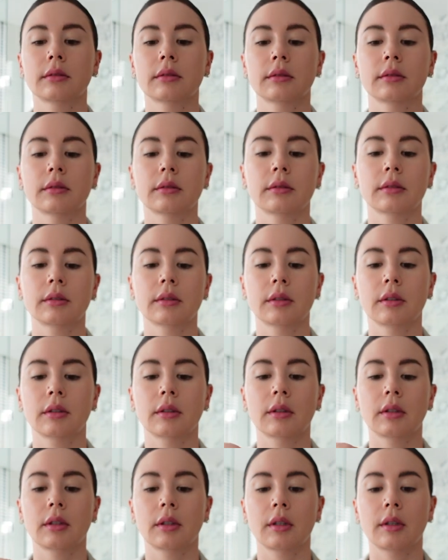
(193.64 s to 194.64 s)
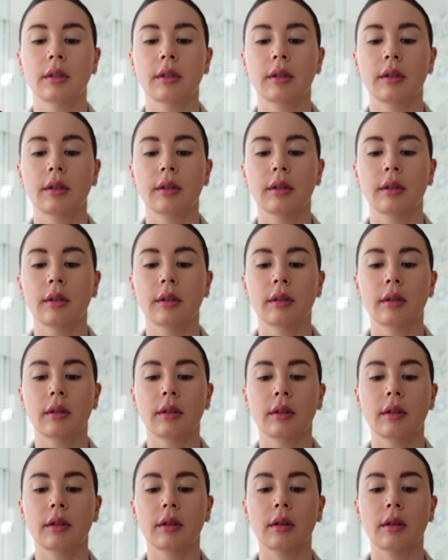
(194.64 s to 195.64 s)

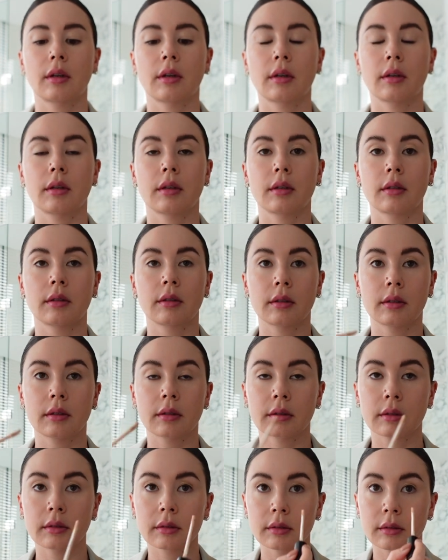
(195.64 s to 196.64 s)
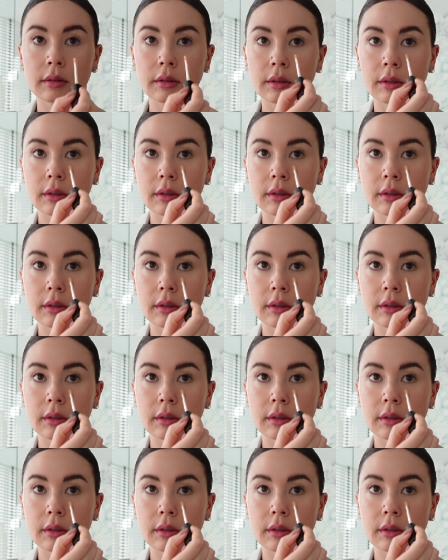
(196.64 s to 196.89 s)
[no speech]